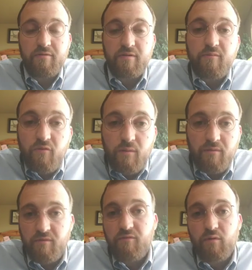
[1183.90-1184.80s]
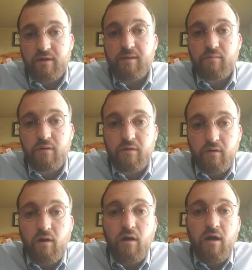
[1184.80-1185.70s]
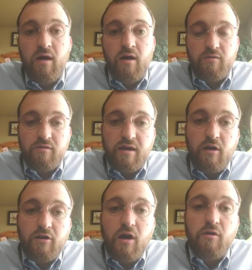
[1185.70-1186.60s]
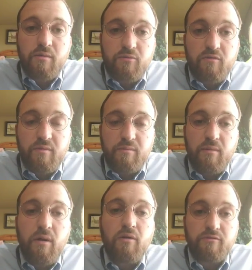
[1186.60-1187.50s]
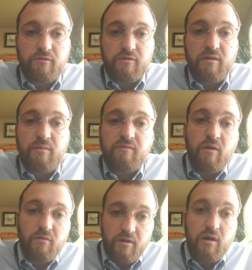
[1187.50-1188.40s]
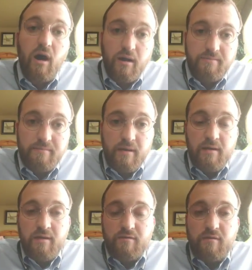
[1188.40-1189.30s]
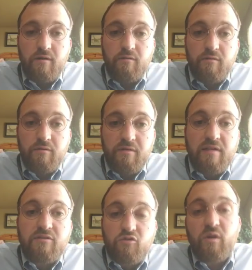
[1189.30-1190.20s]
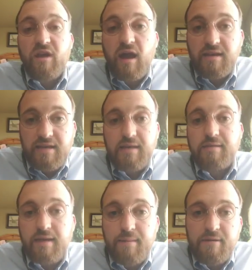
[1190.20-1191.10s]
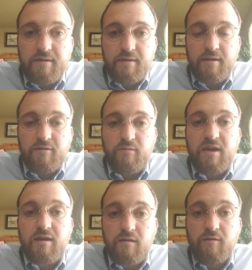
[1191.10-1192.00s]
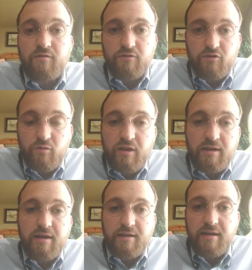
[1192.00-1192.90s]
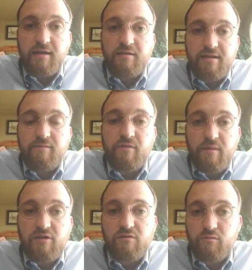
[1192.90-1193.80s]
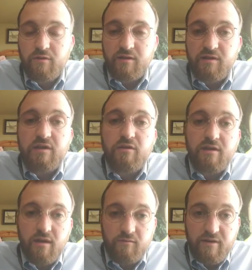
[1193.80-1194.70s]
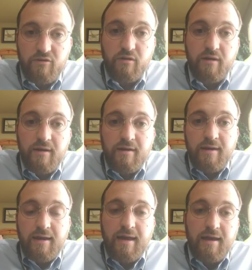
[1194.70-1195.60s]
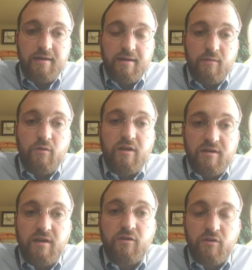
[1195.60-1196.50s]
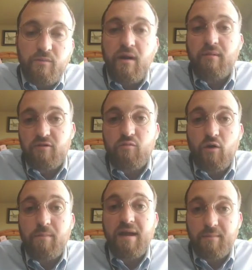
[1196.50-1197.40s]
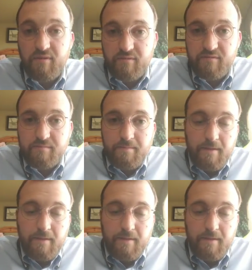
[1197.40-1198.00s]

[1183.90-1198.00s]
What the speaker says: some form of a forking protocol so that Cardano improvement proposals can be voted on. So that's a 2019 topic, and as we get closer to 2019, the information will continue to get richer, and we'll continue to publish more papers.